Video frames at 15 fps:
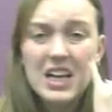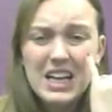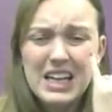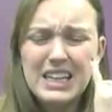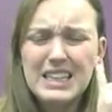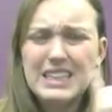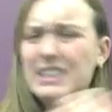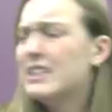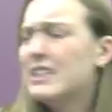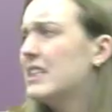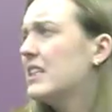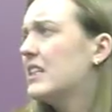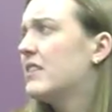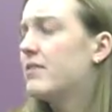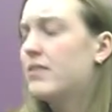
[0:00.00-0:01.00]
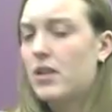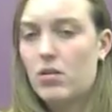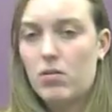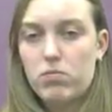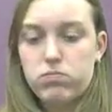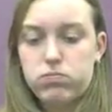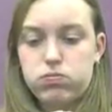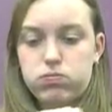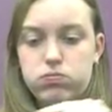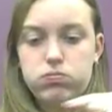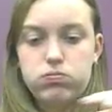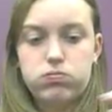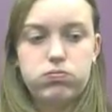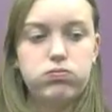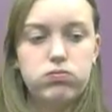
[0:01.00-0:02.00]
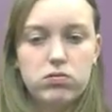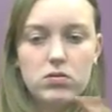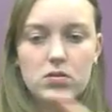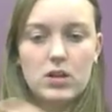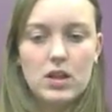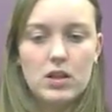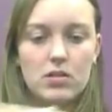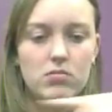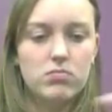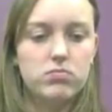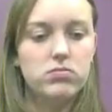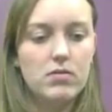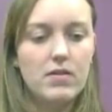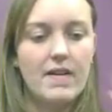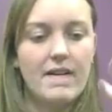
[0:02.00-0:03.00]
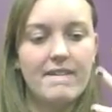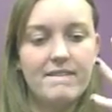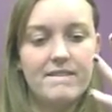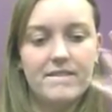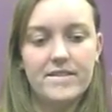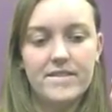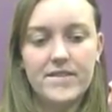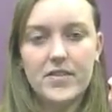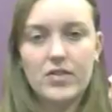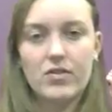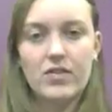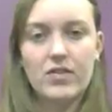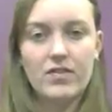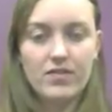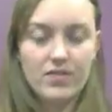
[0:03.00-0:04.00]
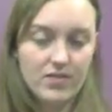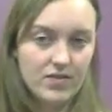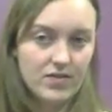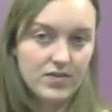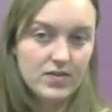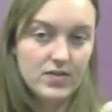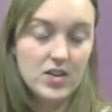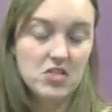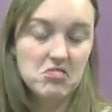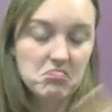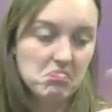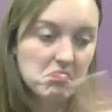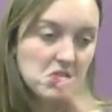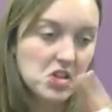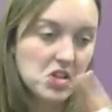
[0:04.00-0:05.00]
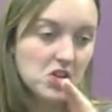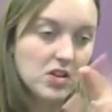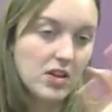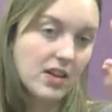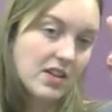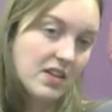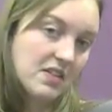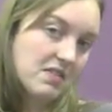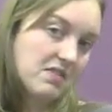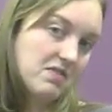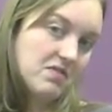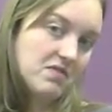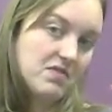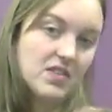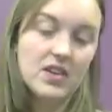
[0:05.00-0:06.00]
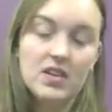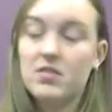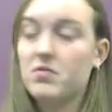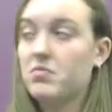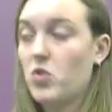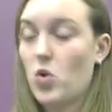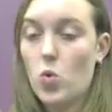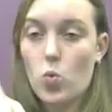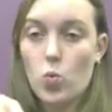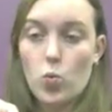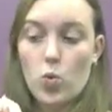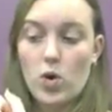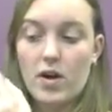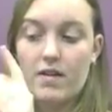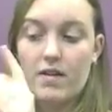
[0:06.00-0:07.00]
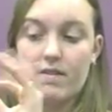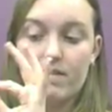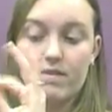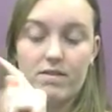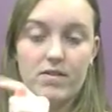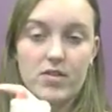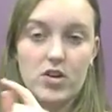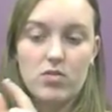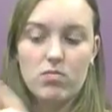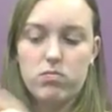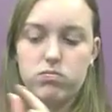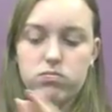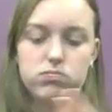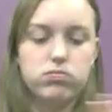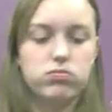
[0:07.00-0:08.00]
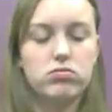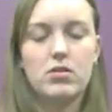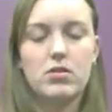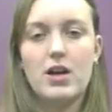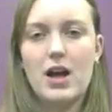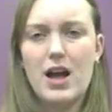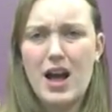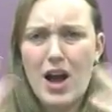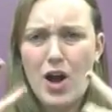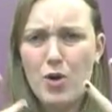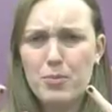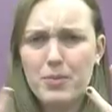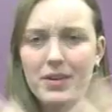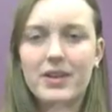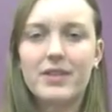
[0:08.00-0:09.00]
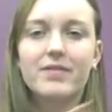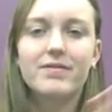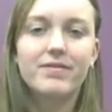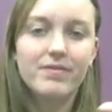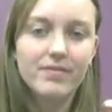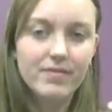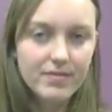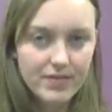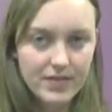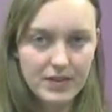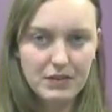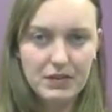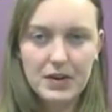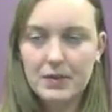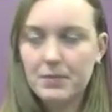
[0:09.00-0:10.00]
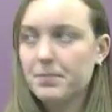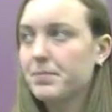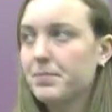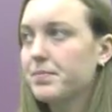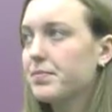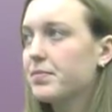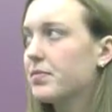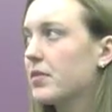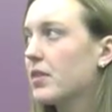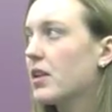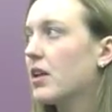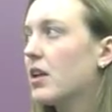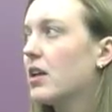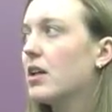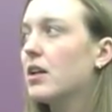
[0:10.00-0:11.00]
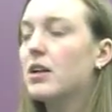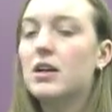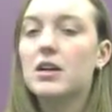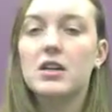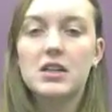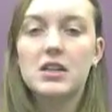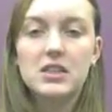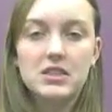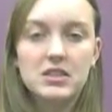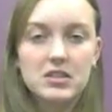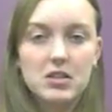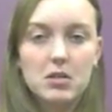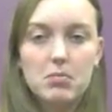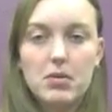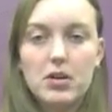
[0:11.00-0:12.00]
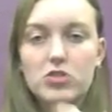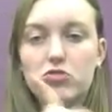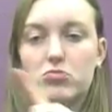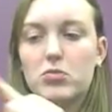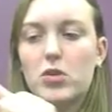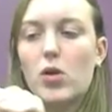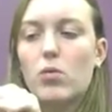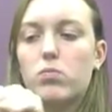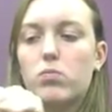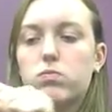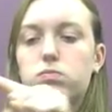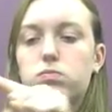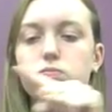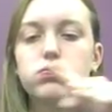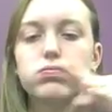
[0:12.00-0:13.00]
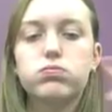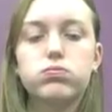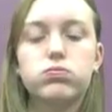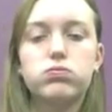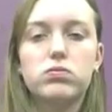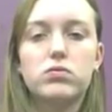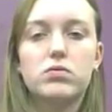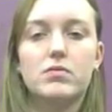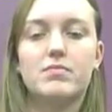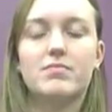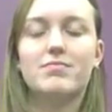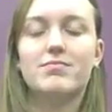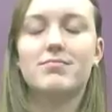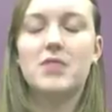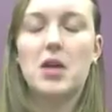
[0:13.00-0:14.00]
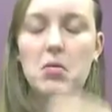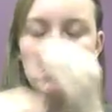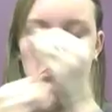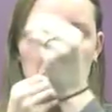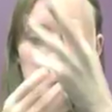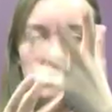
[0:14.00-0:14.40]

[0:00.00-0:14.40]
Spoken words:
50 feet and we use feet as our segment, 1 foot long, then there will be 50 of them along that side. So the measurement of that side will tell us how many segments are there of a given side.